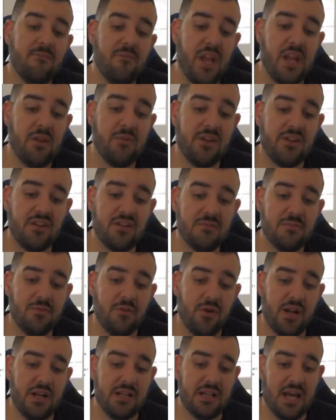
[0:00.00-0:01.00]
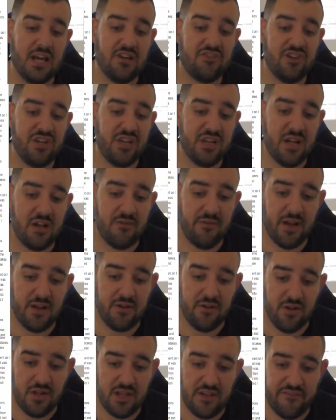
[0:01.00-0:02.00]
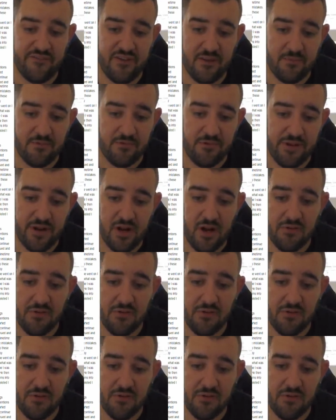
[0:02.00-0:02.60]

Anyway, to the point, last year, around early February,